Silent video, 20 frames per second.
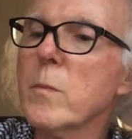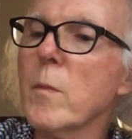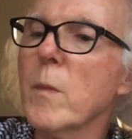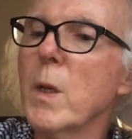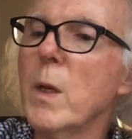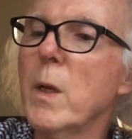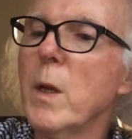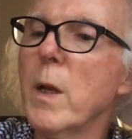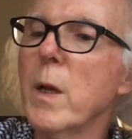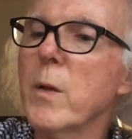
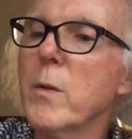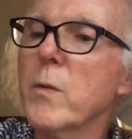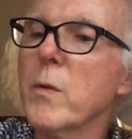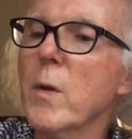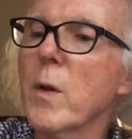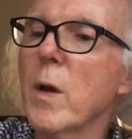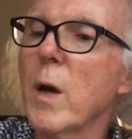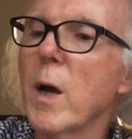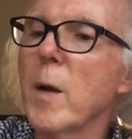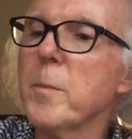It has
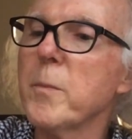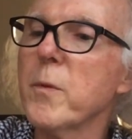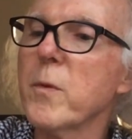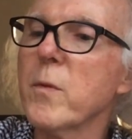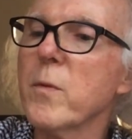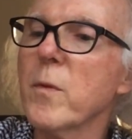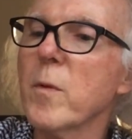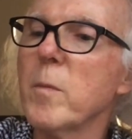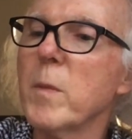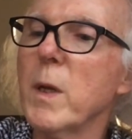hops
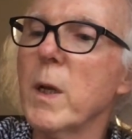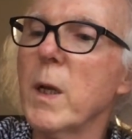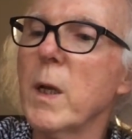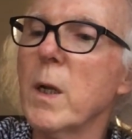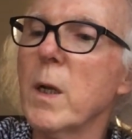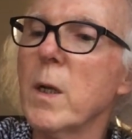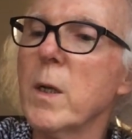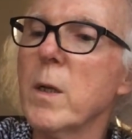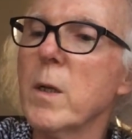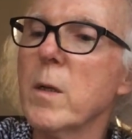from
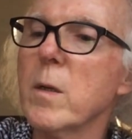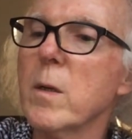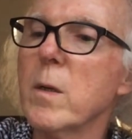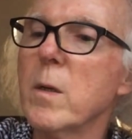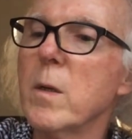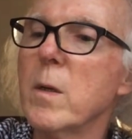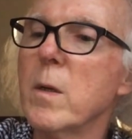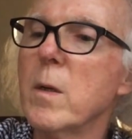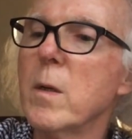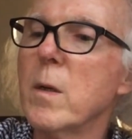England
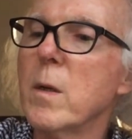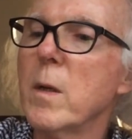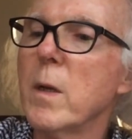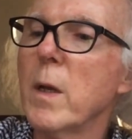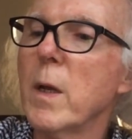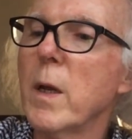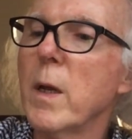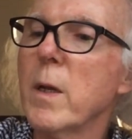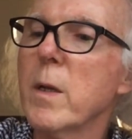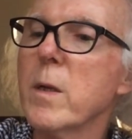
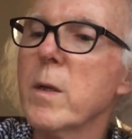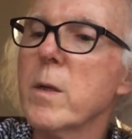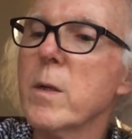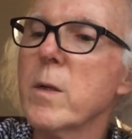and